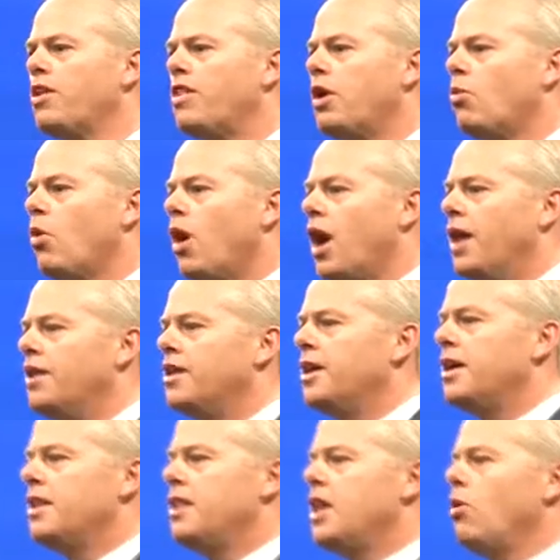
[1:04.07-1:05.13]
what do they
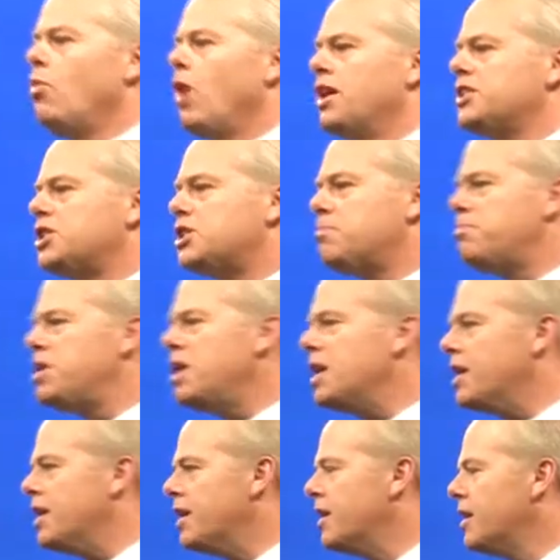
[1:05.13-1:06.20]
want? They want
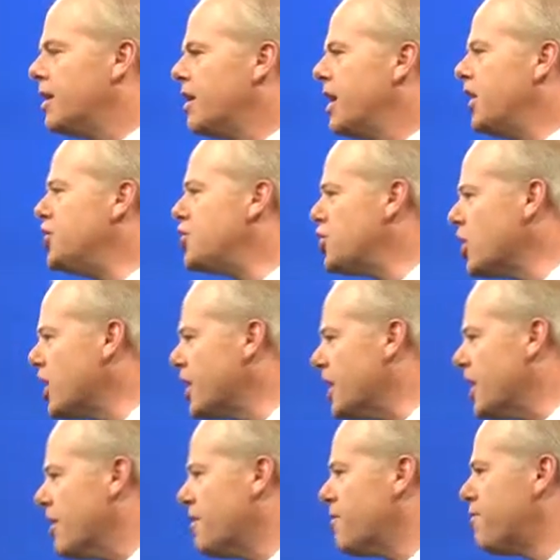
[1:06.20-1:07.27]
speed,
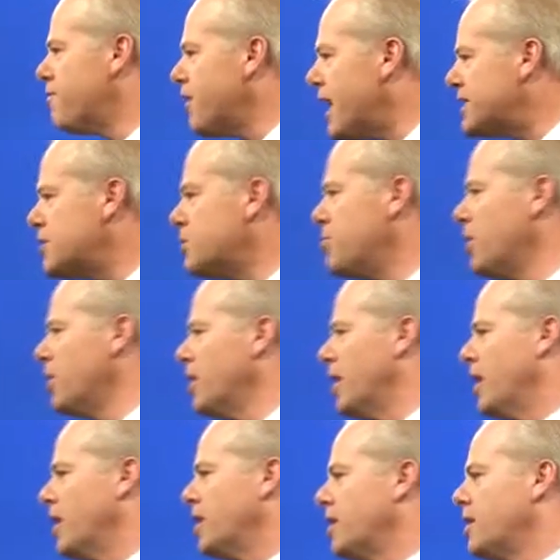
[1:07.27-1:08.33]
agility,
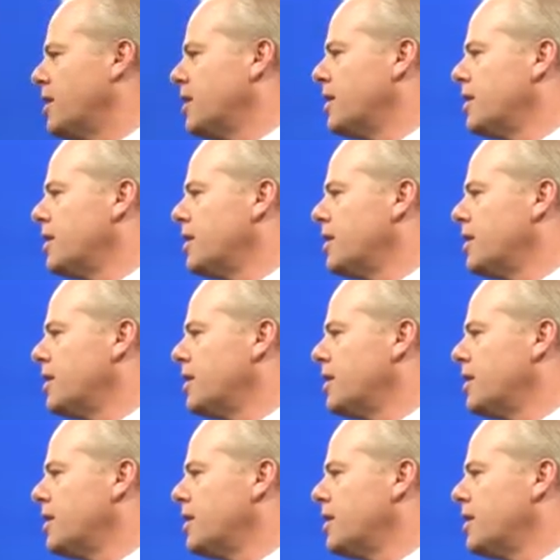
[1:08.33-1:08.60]
flexibility.